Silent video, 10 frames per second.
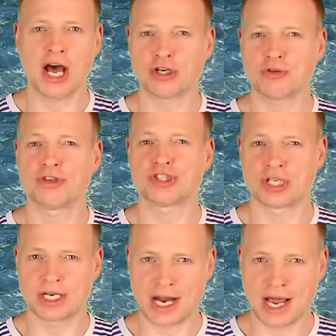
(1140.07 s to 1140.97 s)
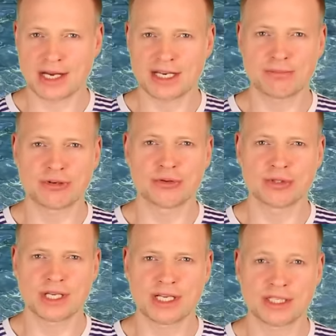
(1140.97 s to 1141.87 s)
out of which nine are
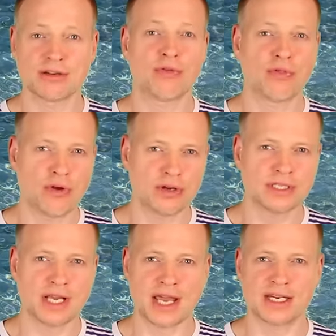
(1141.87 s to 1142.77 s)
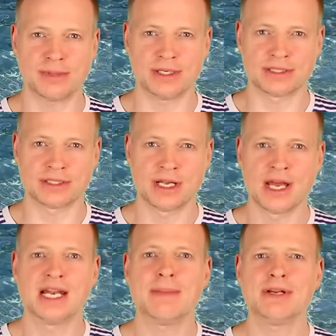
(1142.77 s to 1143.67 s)
producers and thirty animals.
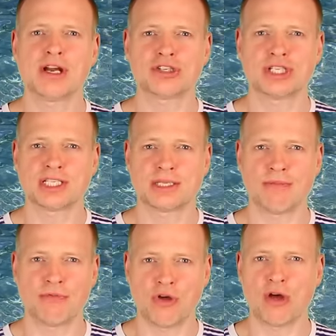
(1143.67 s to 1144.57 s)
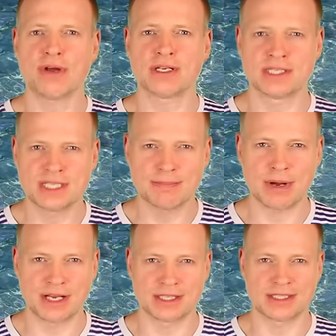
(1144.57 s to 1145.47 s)
Let me now share some further deeper
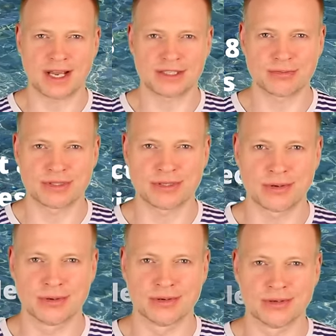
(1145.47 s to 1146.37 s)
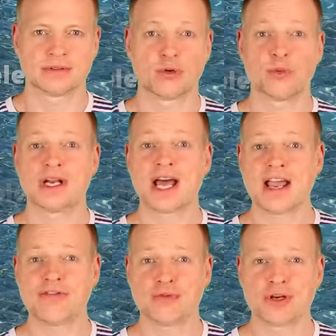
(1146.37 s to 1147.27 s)
insights with you. When
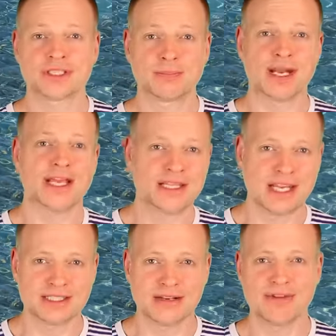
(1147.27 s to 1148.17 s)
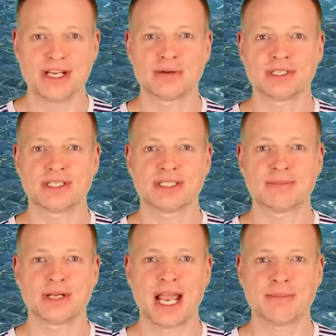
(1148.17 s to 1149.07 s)
I first play tested the
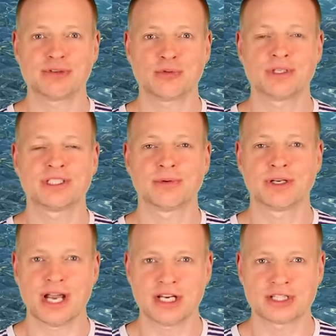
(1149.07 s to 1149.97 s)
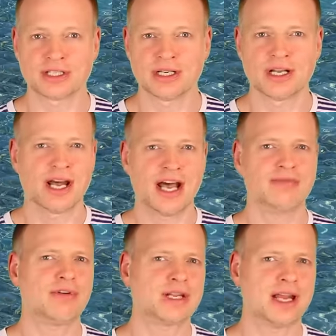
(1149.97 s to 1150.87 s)
ecosystem game through a simulation, I
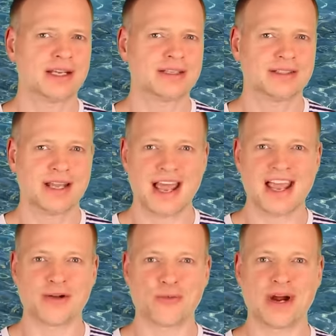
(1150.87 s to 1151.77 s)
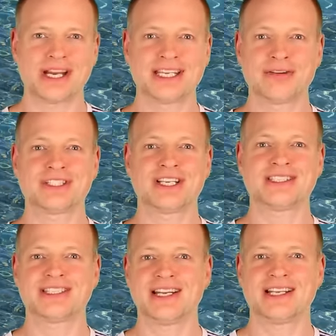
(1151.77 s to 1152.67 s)
thought like, hey, why can I not
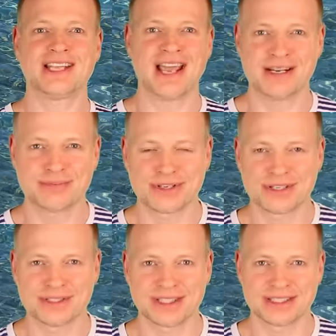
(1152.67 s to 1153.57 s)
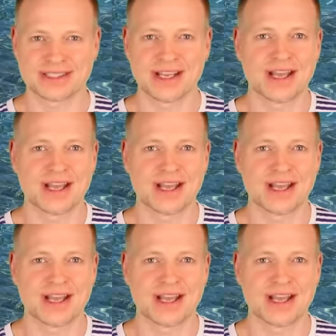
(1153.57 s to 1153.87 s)
just select eight producers?